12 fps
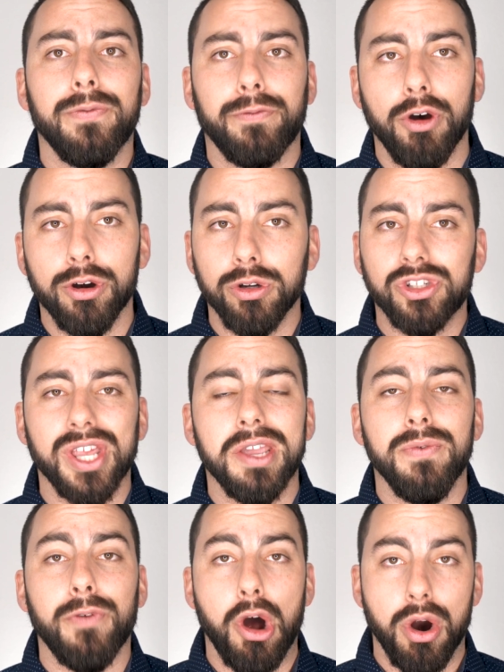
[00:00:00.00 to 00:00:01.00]
photos that
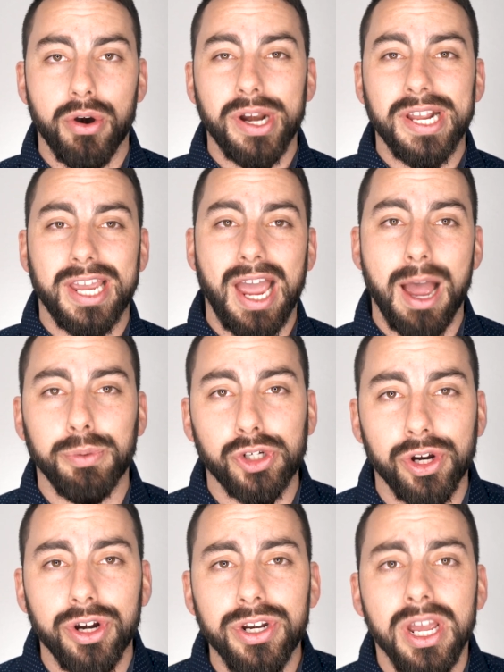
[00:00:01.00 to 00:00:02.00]
you've already
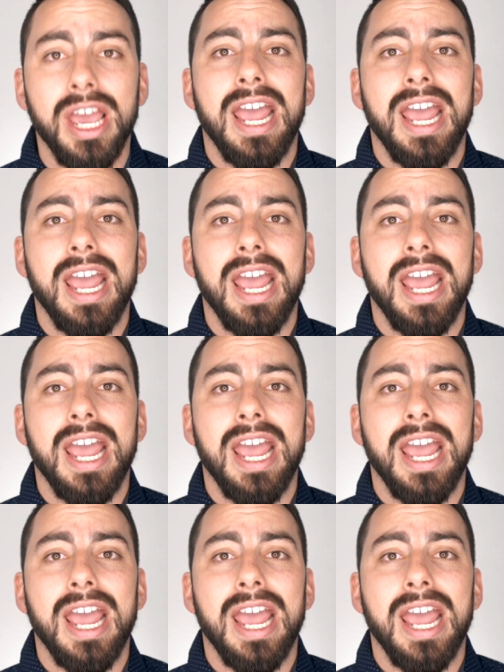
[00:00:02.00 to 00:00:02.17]
captured